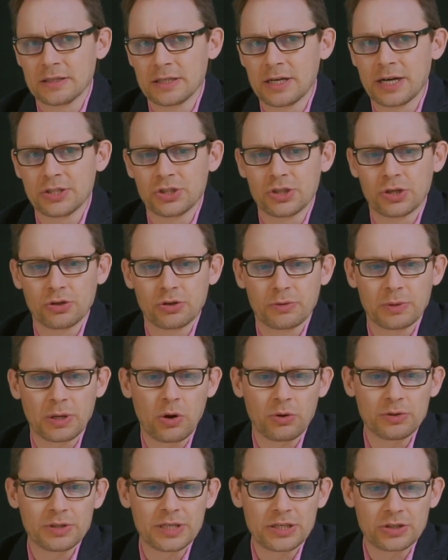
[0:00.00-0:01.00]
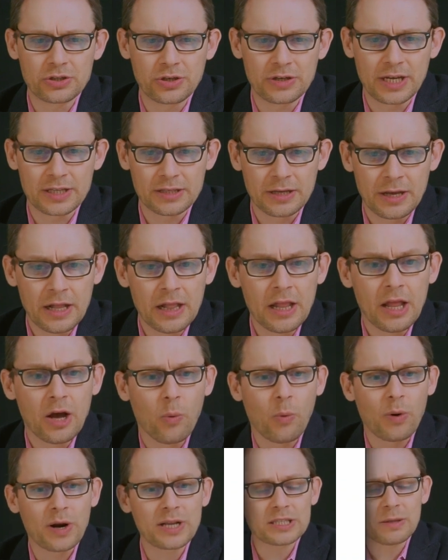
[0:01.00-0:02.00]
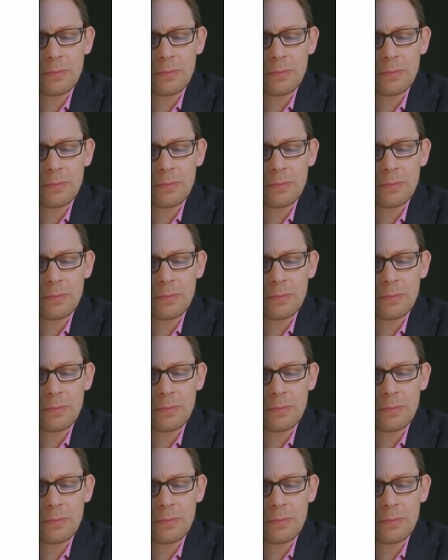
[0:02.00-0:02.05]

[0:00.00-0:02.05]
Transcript: guide you can look at on the internet. What is